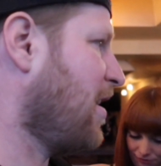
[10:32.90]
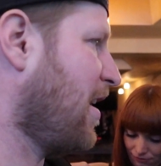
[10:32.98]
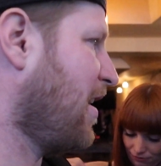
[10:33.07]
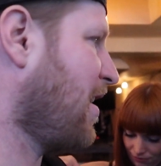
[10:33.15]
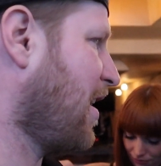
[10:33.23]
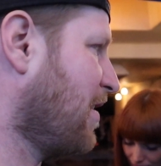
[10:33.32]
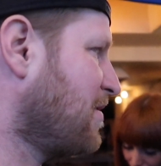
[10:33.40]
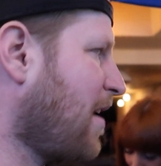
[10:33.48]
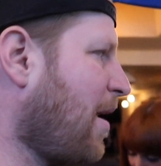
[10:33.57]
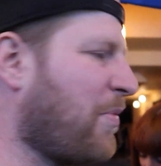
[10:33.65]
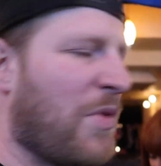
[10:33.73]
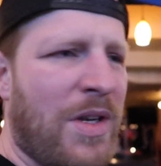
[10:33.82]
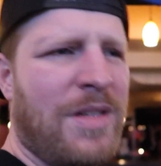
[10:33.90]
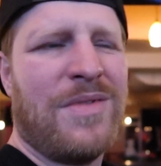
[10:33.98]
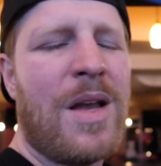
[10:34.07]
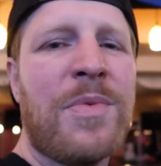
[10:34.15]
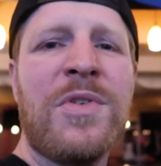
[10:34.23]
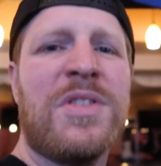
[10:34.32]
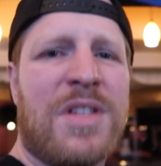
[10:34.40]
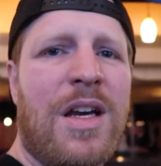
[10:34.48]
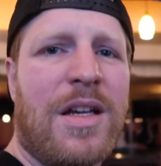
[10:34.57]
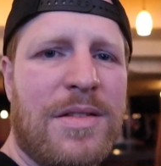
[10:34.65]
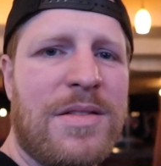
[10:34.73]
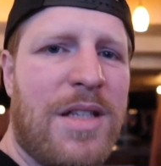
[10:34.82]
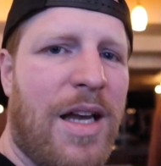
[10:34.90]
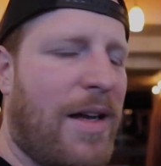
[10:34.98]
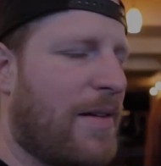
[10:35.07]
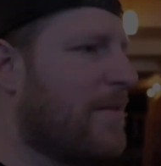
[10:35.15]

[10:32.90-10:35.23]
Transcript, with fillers: Yeah, yeah. Top three. Top three's good. Yeah.